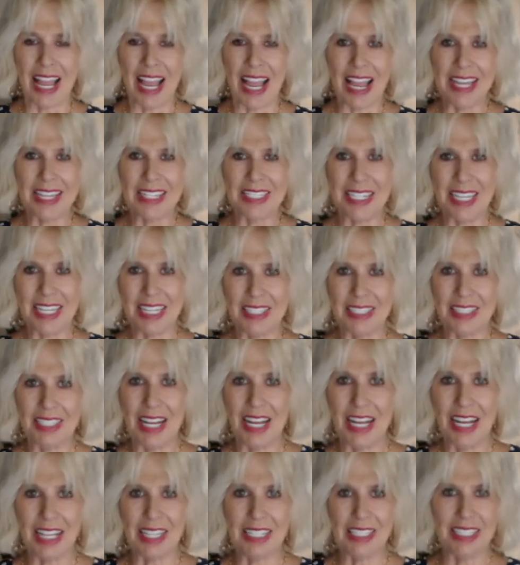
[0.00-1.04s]
And
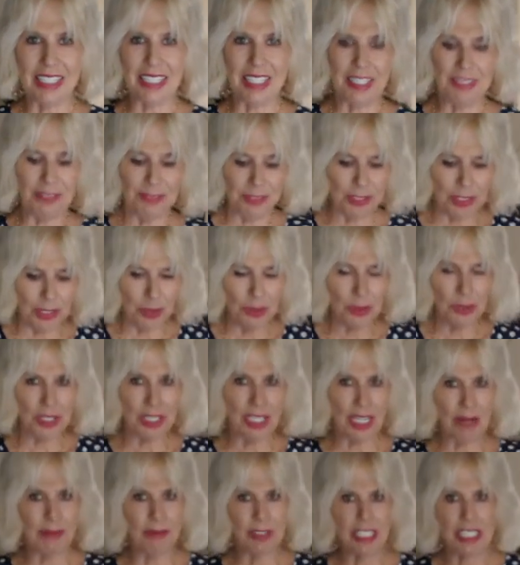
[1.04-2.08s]
if
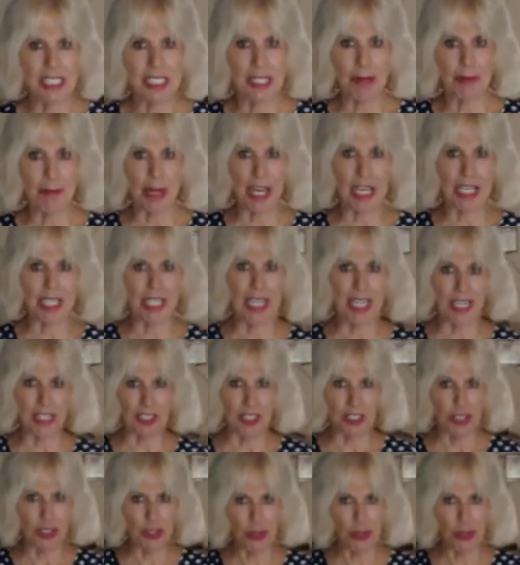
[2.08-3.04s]
you, I'm gonna step back again,